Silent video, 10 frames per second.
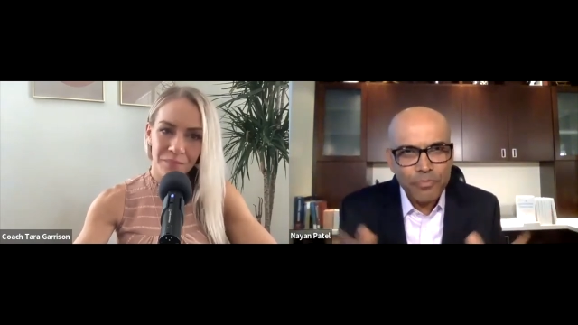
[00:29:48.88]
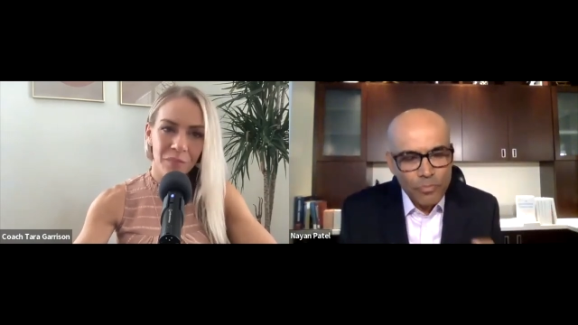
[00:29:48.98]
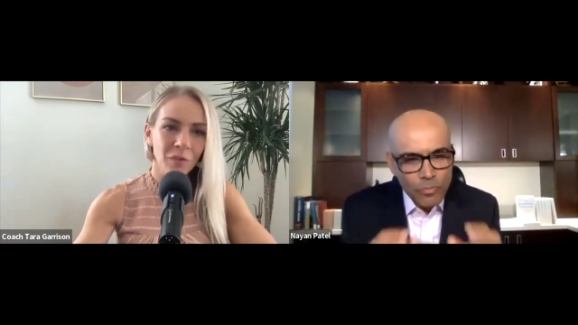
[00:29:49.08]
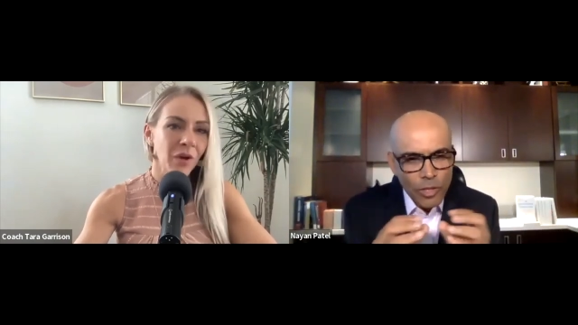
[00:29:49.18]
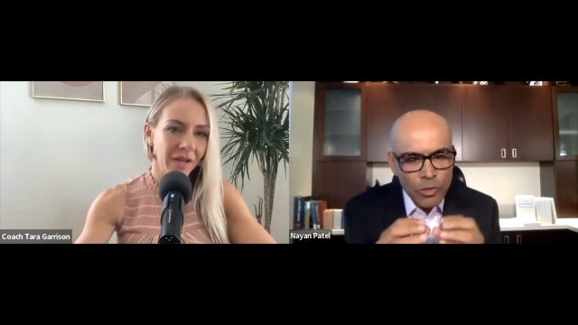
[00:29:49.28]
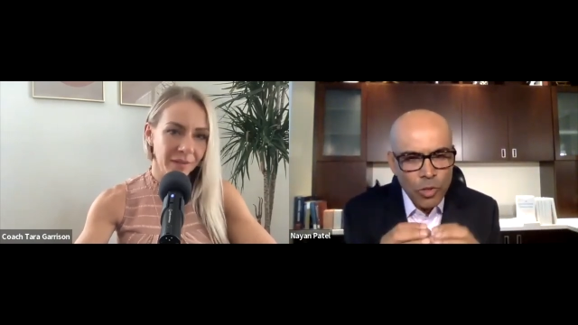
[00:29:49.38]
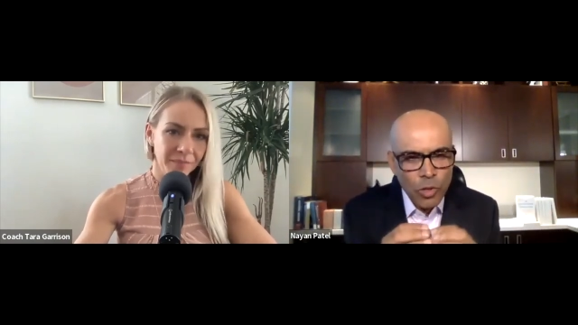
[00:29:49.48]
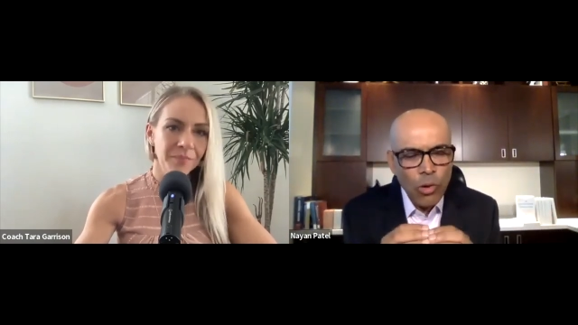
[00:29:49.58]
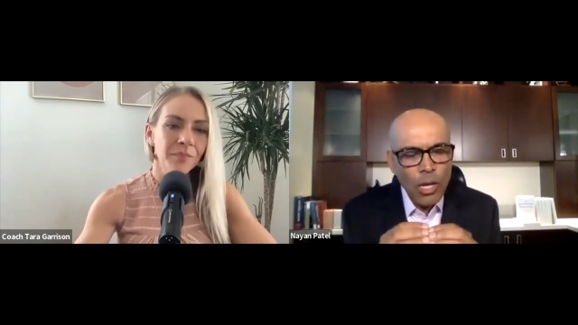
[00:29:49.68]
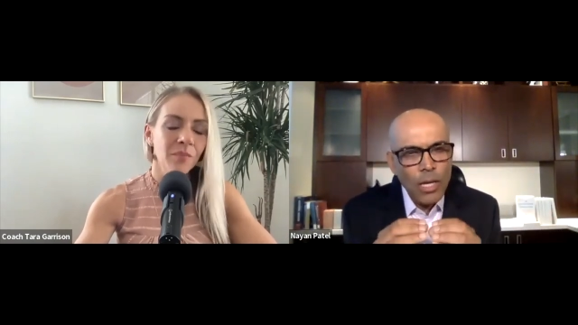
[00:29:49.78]
Speaker 1: Right.
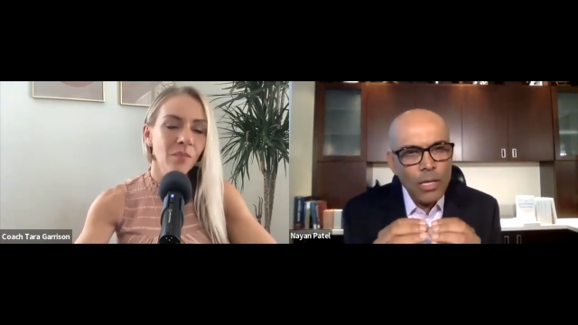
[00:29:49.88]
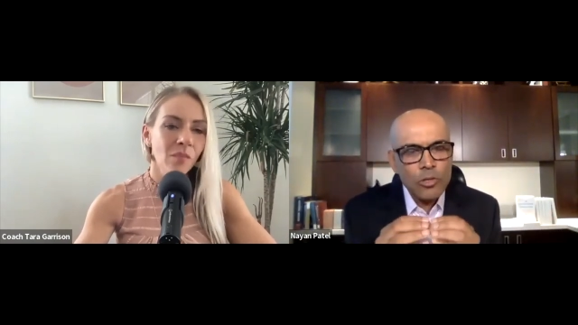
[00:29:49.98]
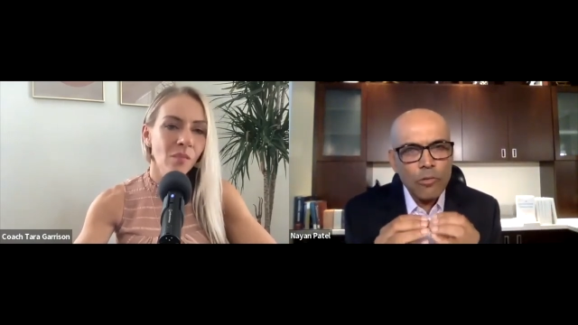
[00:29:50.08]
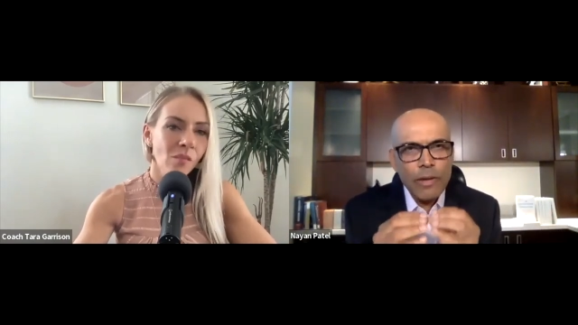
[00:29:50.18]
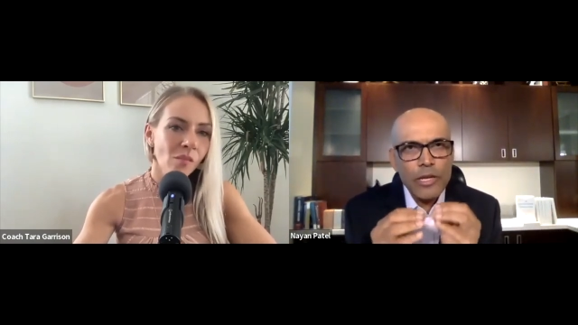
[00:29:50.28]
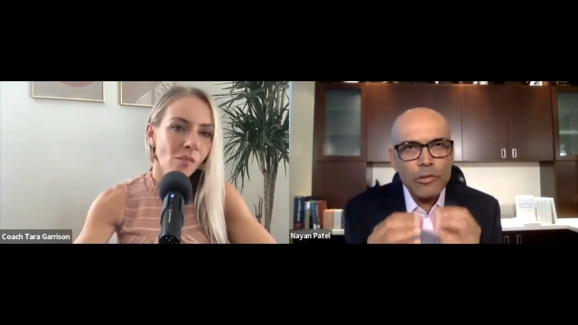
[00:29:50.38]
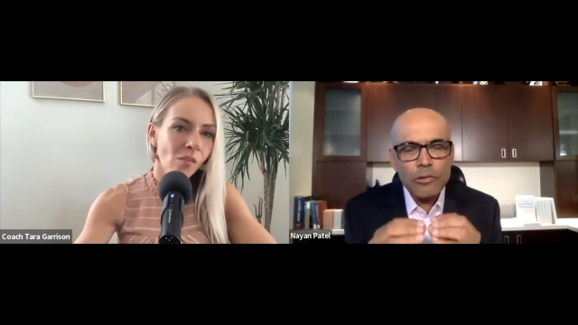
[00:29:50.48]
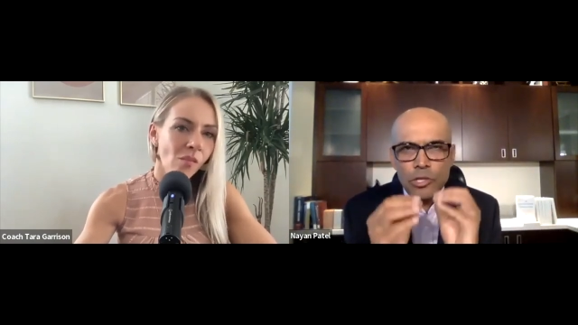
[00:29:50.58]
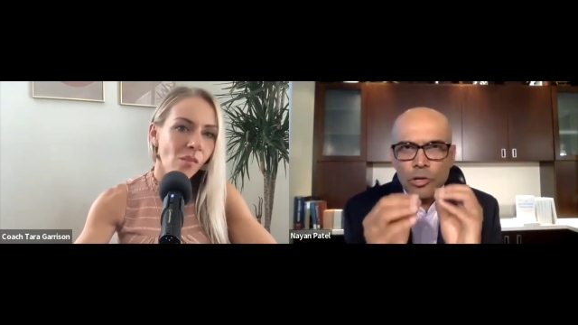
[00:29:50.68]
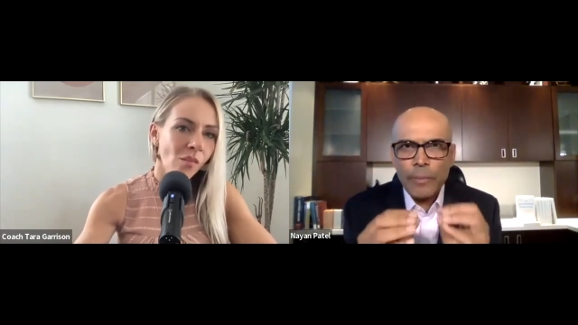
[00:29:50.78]
So, so when you,
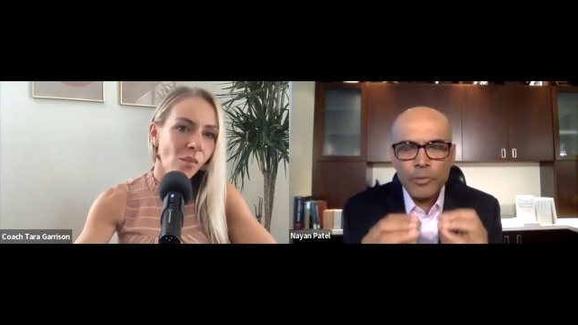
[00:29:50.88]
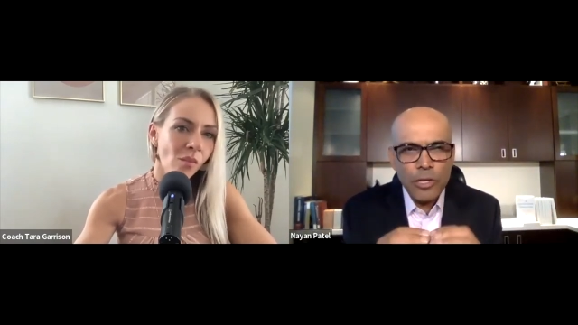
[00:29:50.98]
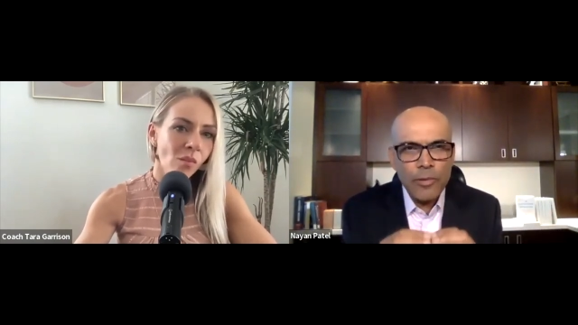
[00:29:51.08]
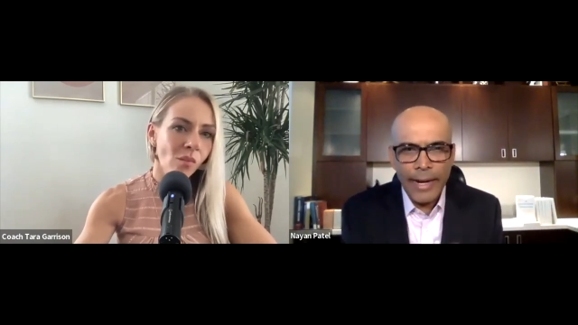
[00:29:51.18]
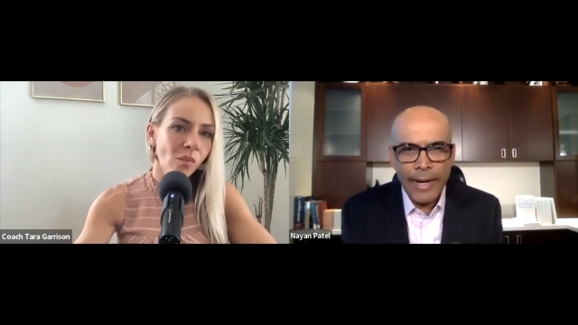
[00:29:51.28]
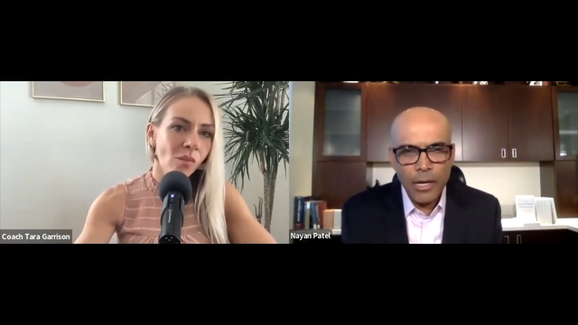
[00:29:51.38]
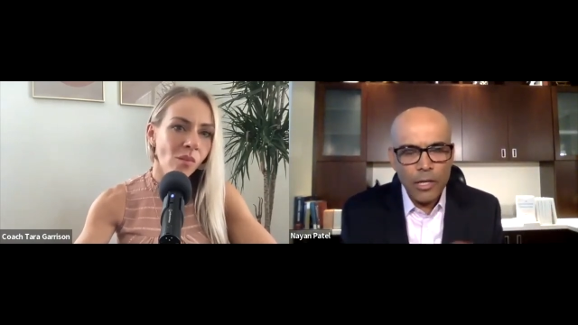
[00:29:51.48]
you're absolutely right.